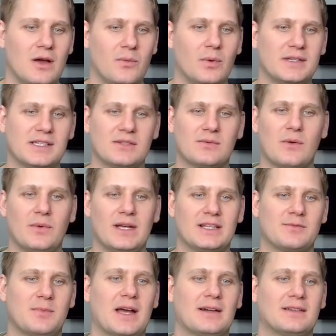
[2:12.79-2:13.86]
which is what we
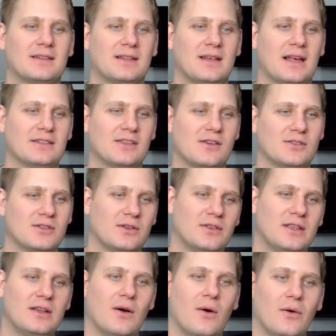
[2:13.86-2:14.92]
expect, as those are
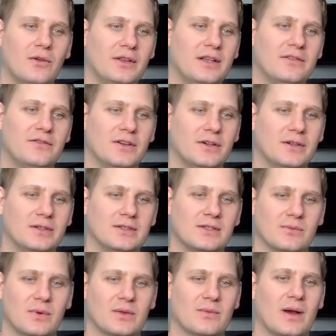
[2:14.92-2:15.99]
the only foods
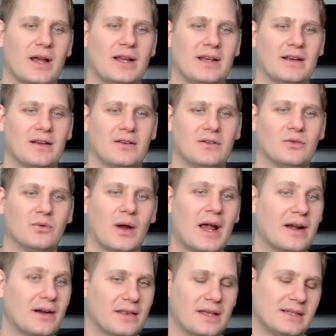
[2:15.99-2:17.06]
with rating
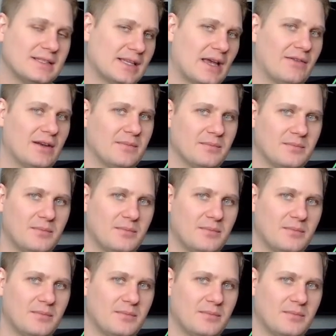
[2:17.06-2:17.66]
greater than 7.